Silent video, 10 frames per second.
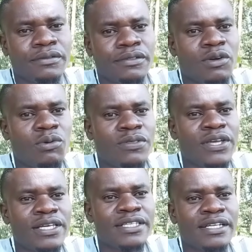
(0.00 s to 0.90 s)
The good
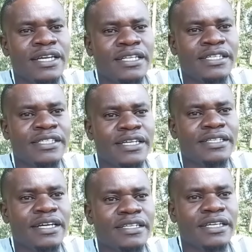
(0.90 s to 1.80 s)
thing is that they listened
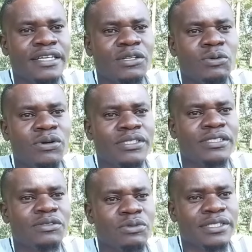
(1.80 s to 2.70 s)
and they did what
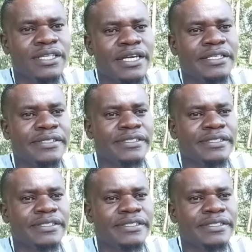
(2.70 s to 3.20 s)
we said.